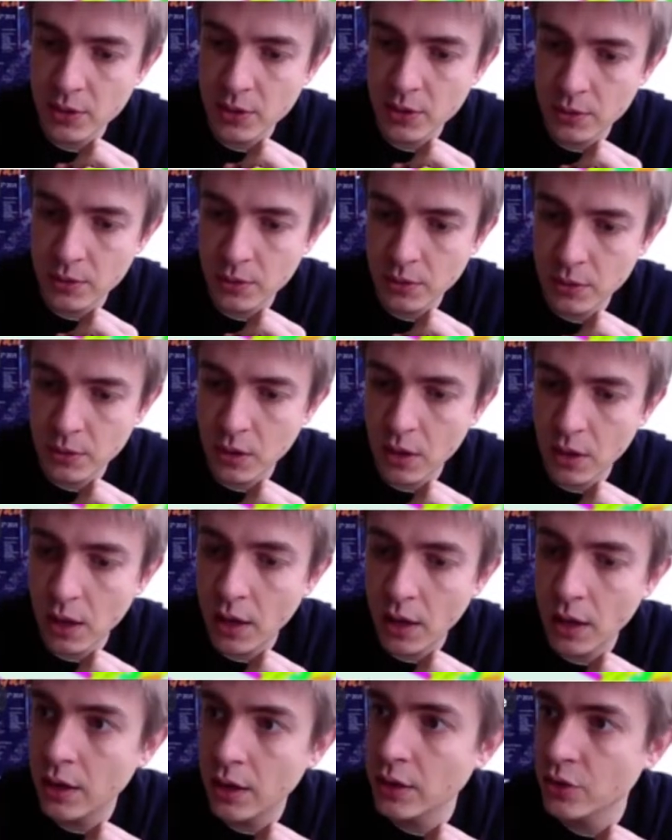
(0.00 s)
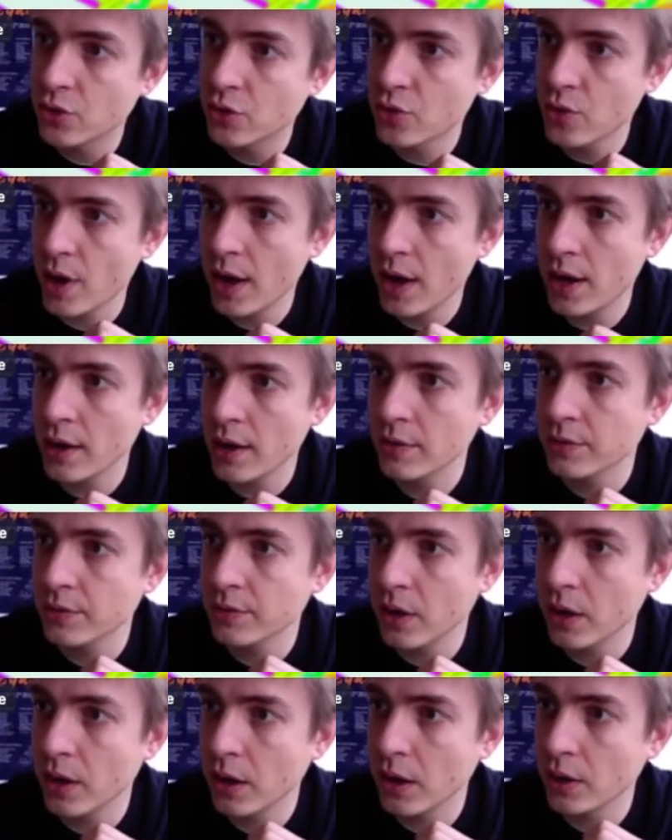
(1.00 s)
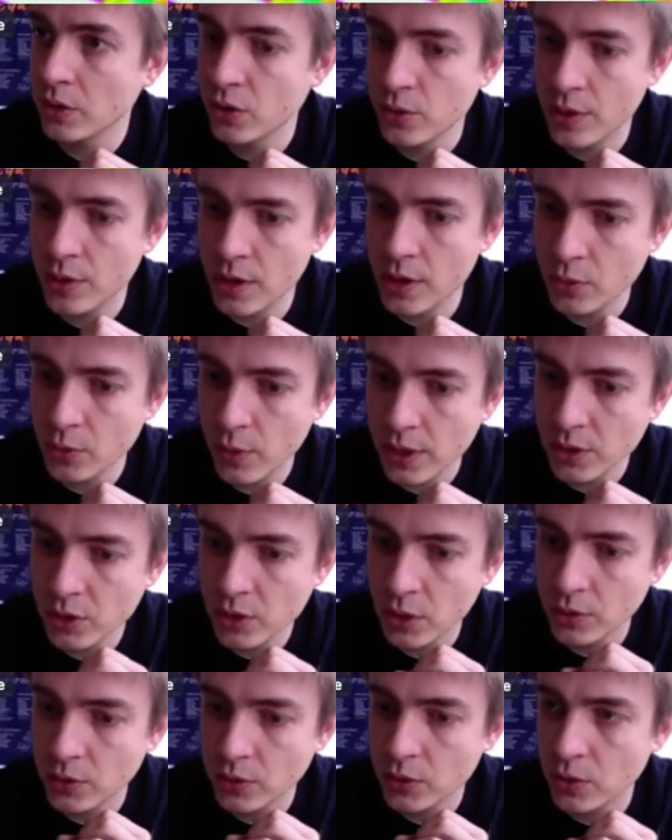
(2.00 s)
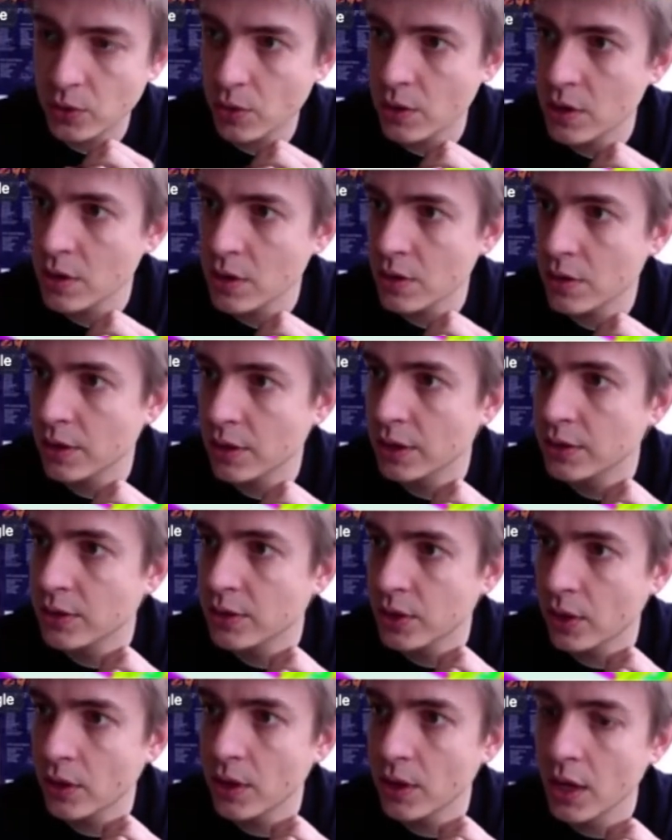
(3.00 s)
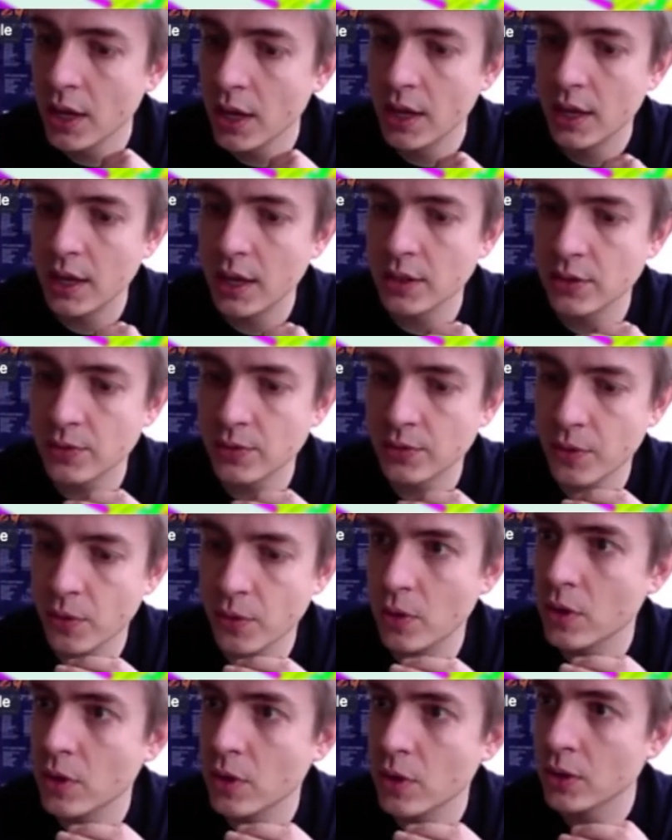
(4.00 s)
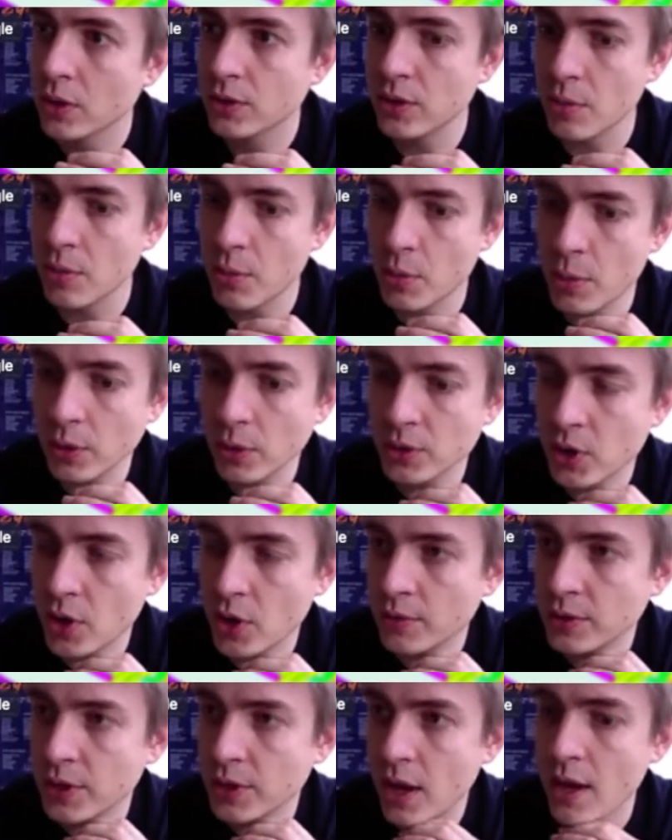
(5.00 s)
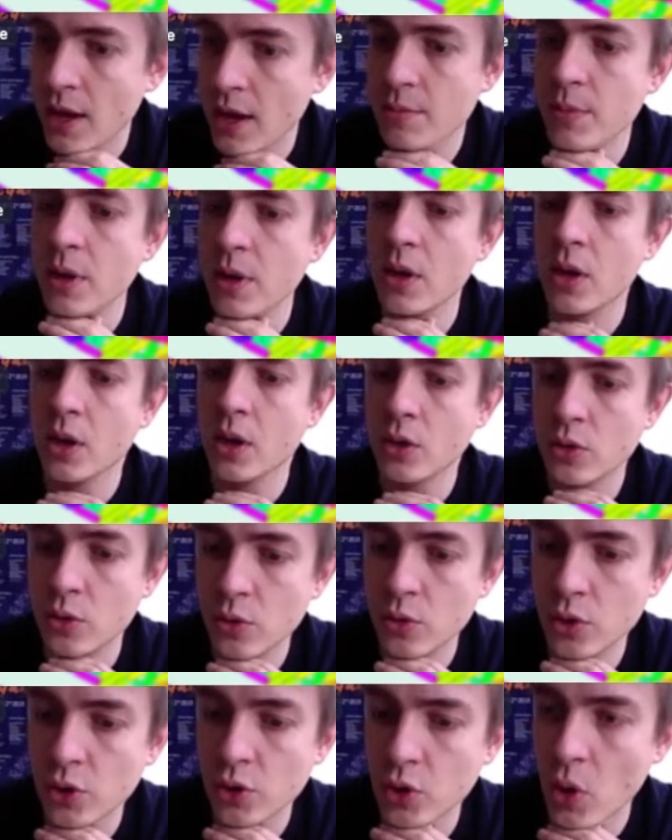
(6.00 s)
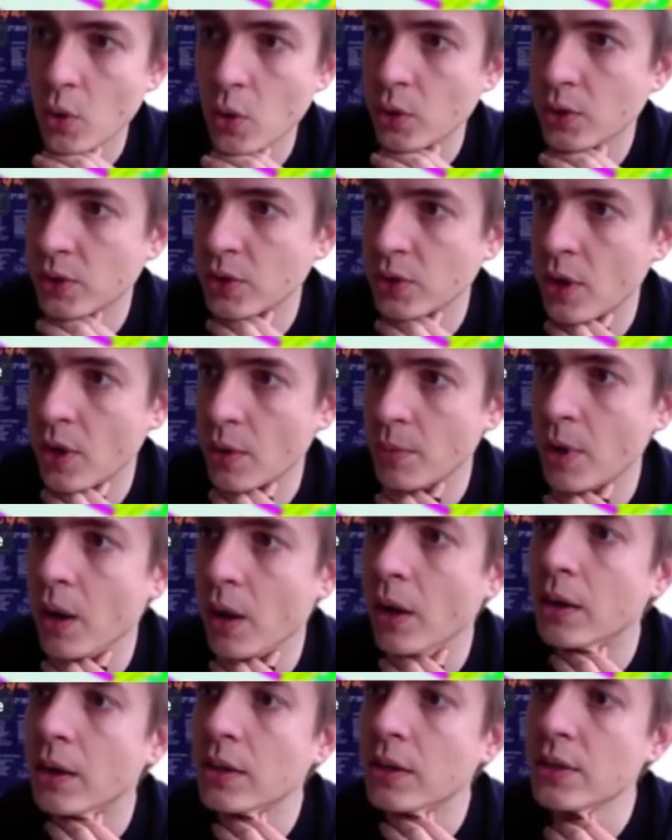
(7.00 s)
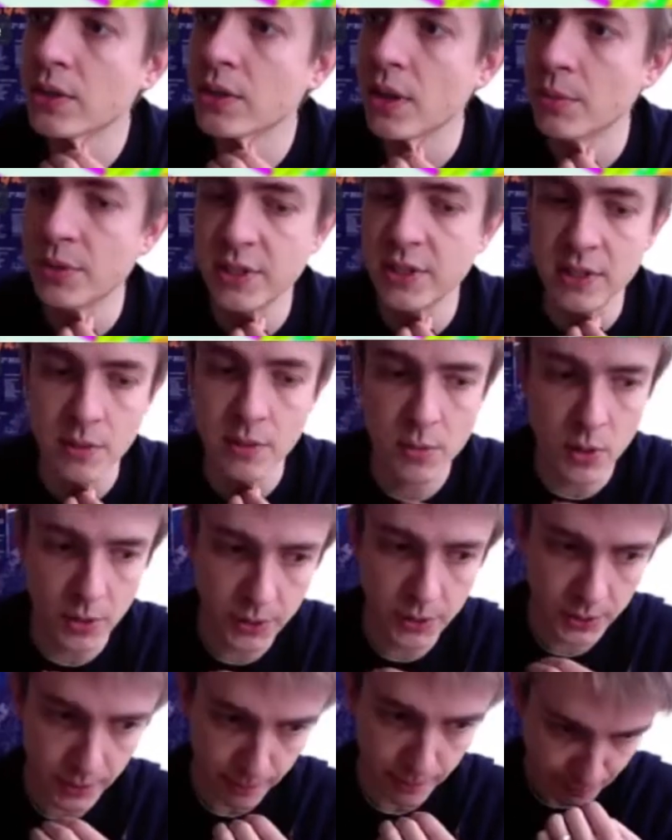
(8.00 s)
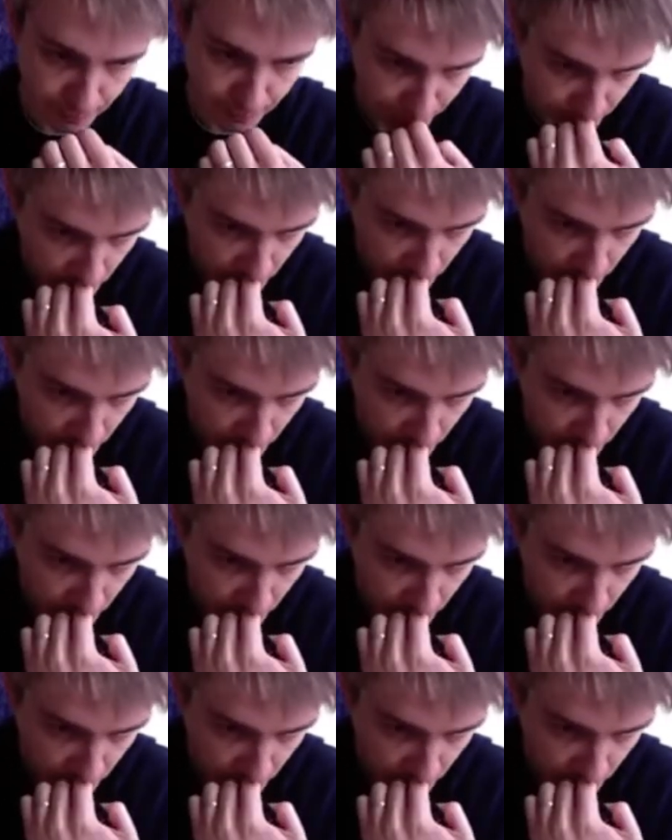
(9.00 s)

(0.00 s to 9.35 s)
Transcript: external drive to the equation. So here it's for some amount of time you show some stimulus.